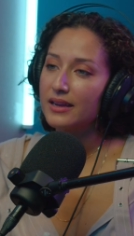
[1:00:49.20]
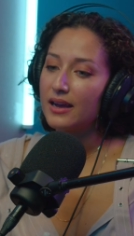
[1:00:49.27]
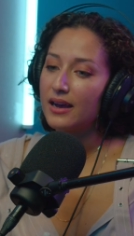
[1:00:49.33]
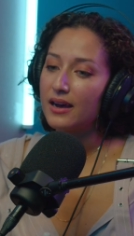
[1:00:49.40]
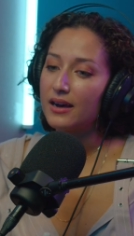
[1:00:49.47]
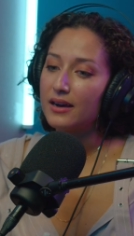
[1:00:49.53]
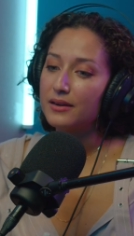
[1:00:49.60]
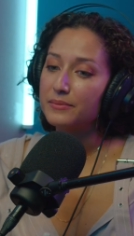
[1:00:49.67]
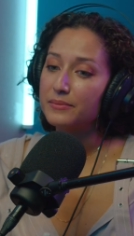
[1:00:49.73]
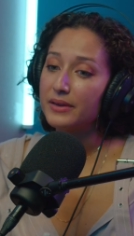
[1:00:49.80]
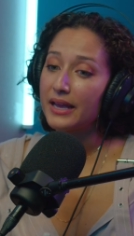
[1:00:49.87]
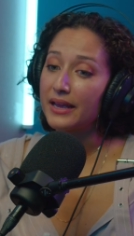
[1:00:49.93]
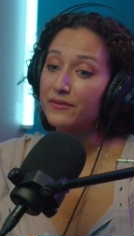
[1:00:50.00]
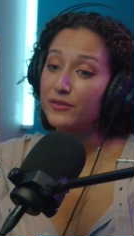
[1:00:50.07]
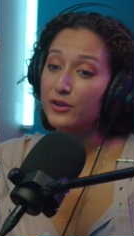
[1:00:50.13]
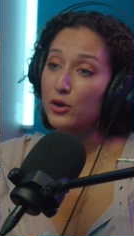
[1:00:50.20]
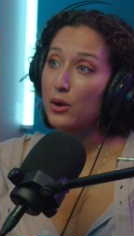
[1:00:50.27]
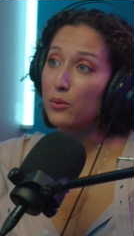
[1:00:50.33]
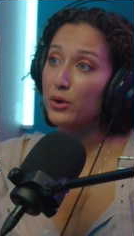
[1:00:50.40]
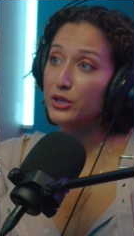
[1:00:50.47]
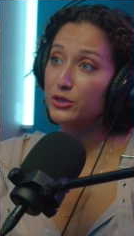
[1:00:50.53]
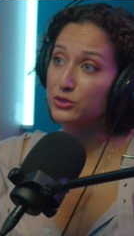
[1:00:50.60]
and figure out
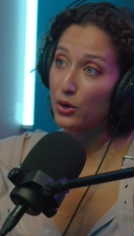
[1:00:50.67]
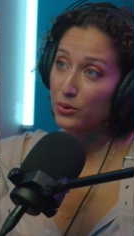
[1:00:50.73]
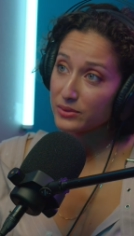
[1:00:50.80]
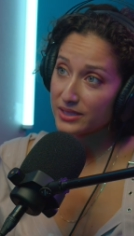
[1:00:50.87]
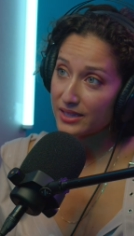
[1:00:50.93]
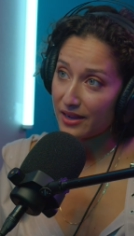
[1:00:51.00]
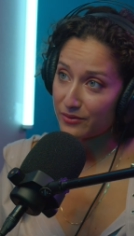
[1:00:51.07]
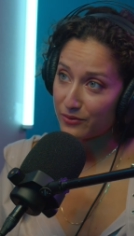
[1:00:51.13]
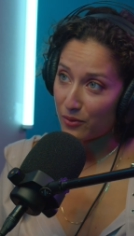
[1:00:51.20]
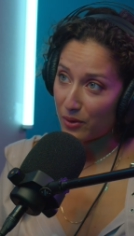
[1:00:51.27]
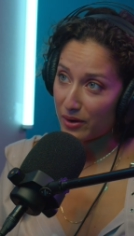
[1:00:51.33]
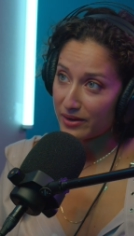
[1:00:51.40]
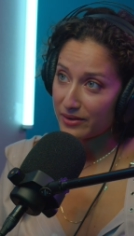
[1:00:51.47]
what you don't stand for,